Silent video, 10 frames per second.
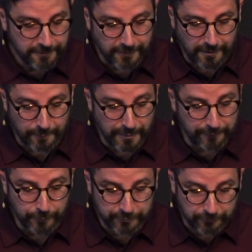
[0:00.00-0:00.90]
Uh,
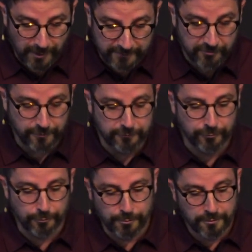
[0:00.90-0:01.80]
have you stretched the
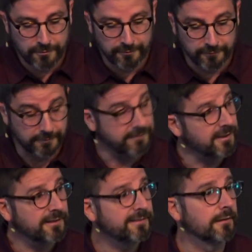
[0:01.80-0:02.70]
truth? Because
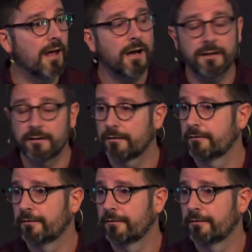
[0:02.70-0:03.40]
he's a liar.